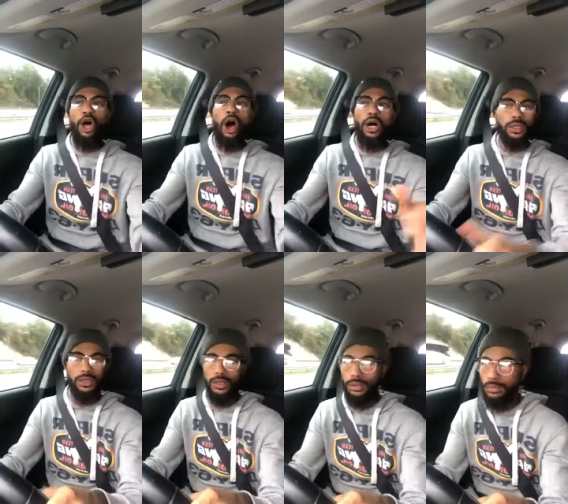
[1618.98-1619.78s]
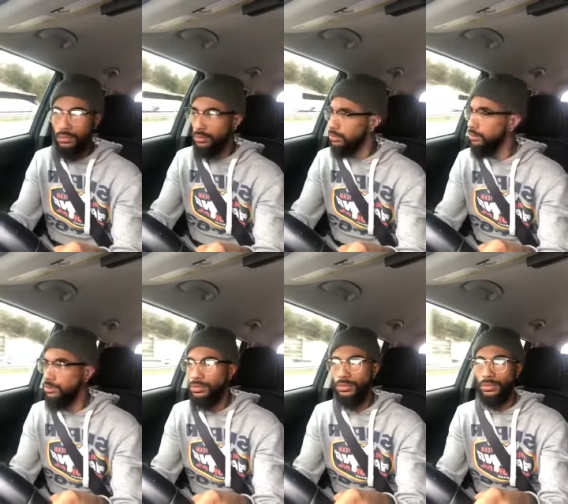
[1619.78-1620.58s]
laws?
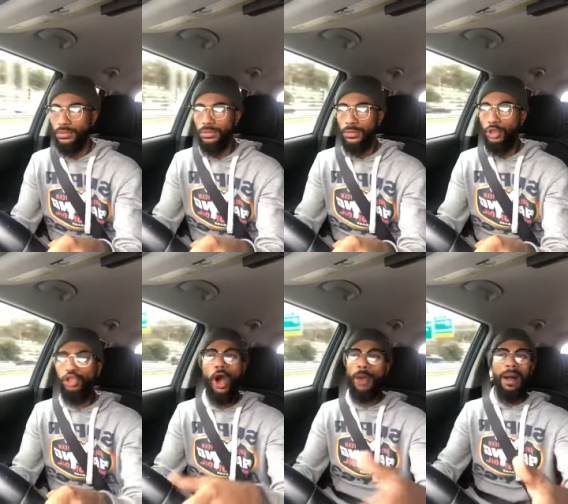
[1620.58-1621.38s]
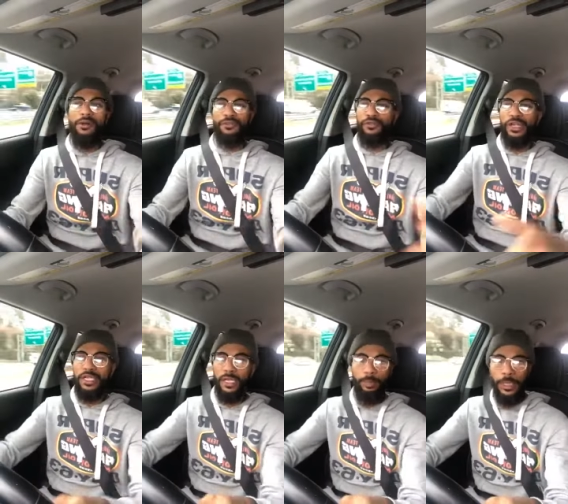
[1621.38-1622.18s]
You talking about
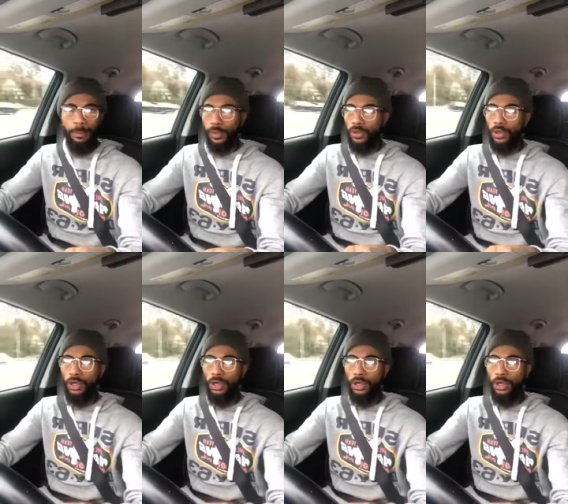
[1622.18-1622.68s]
freeing your people